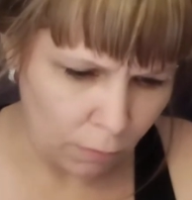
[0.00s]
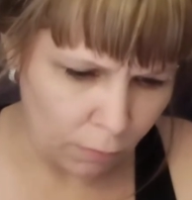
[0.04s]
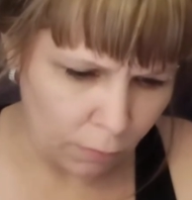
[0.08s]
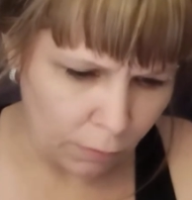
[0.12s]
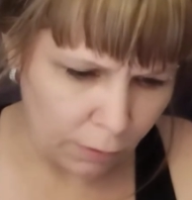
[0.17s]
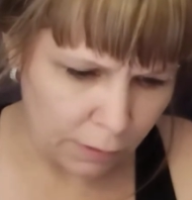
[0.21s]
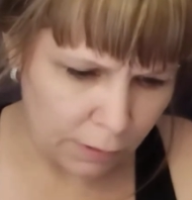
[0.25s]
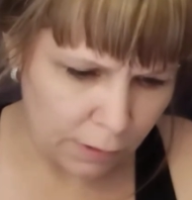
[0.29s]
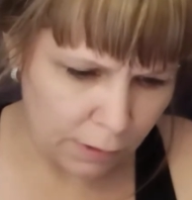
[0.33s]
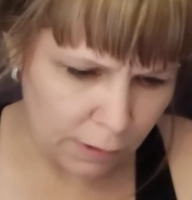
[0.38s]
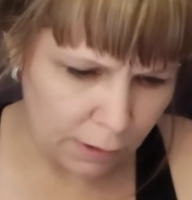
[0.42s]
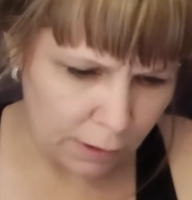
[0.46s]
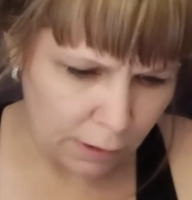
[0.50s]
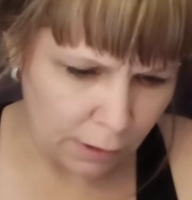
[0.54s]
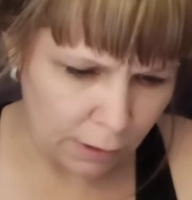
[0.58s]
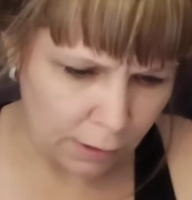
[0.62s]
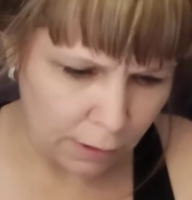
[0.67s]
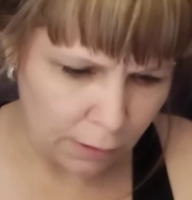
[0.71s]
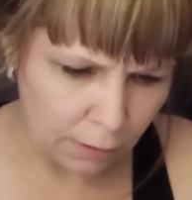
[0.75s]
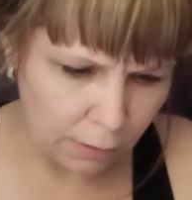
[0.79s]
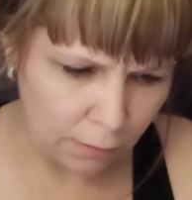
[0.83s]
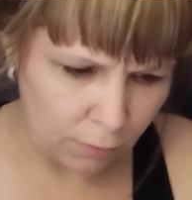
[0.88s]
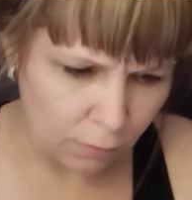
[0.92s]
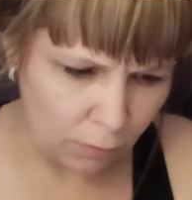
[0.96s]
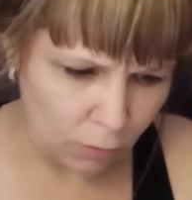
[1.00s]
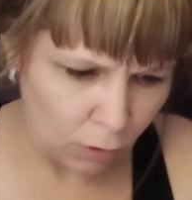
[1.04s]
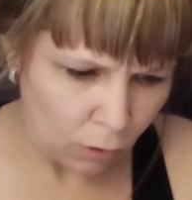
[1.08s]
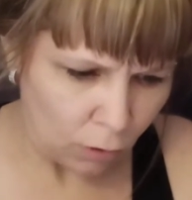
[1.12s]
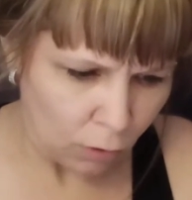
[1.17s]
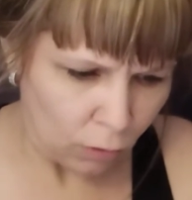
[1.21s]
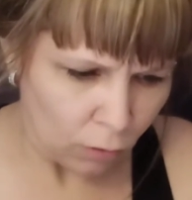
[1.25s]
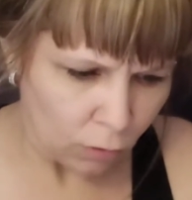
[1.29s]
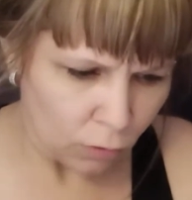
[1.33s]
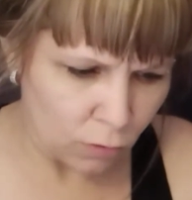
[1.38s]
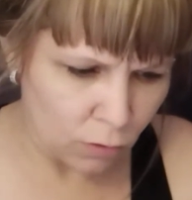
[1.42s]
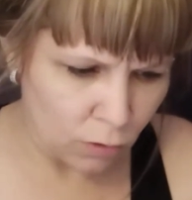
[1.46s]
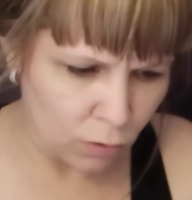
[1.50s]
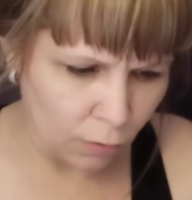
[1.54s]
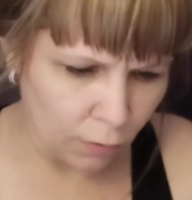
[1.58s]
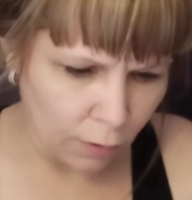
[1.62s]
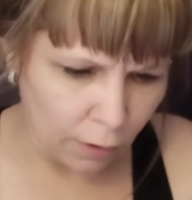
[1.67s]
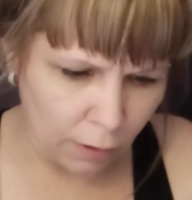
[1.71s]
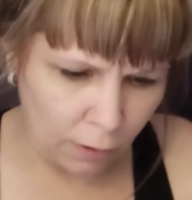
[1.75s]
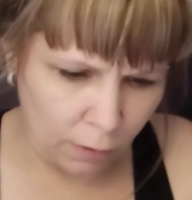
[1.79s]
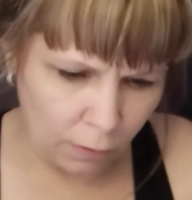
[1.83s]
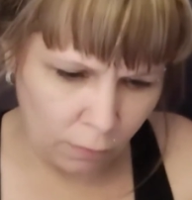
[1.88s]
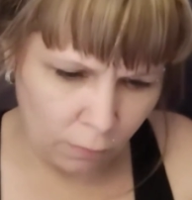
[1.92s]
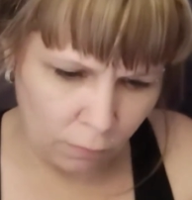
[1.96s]
Let's see. So
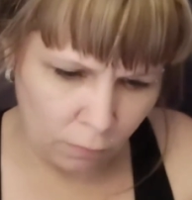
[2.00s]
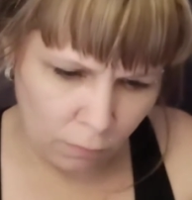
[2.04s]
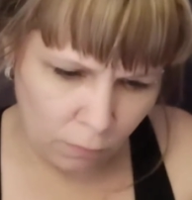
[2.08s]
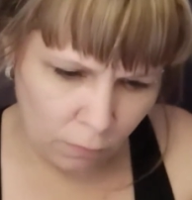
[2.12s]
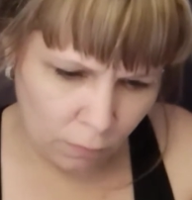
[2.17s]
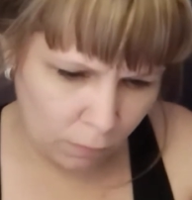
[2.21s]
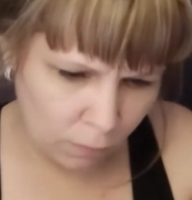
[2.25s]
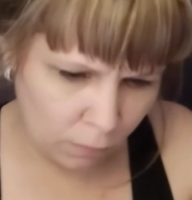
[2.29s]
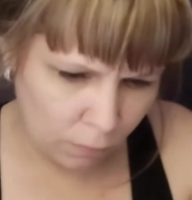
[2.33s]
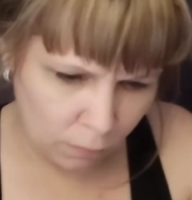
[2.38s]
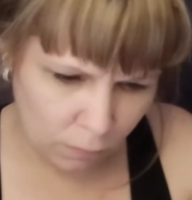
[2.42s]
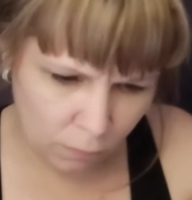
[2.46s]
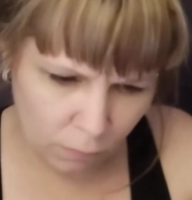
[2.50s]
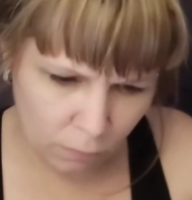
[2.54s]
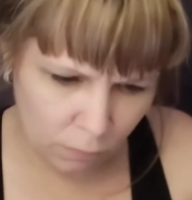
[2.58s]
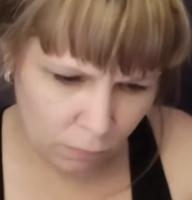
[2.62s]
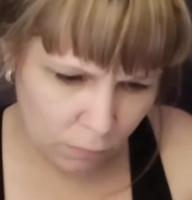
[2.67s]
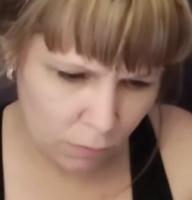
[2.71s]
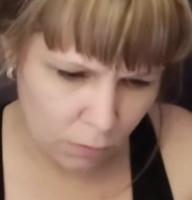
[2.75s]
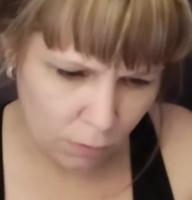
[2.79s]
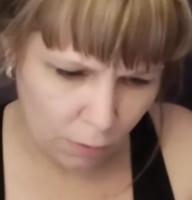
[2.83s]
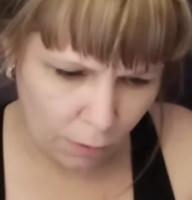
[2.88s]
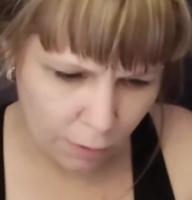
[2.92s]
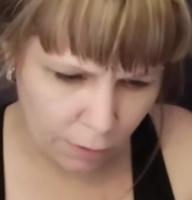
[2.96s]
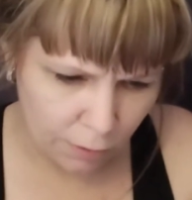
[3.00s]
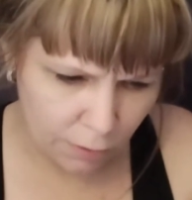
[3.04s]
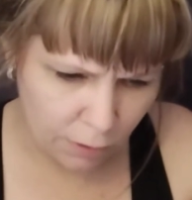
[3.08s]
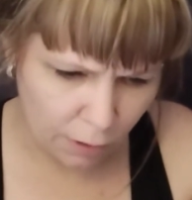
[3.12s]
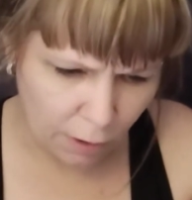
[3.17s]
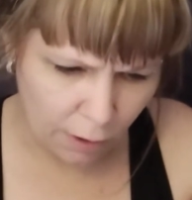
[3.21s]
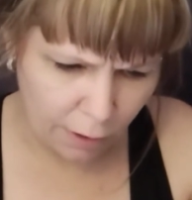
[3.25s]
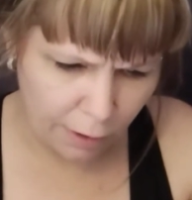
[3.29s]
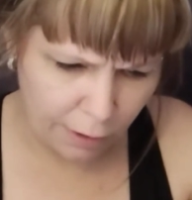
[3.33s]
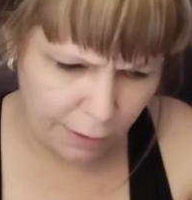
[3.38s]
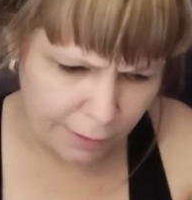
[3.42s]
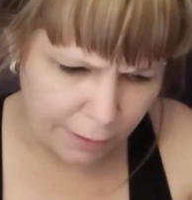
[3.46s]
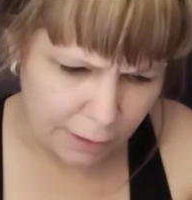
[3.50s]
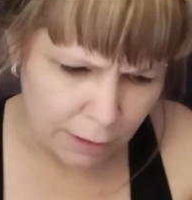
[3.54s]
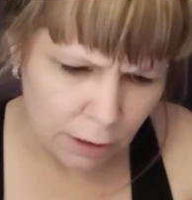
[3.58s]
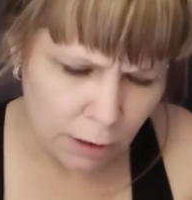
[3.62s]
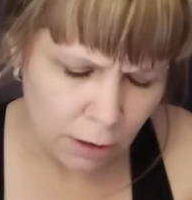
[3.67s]
then, sorry.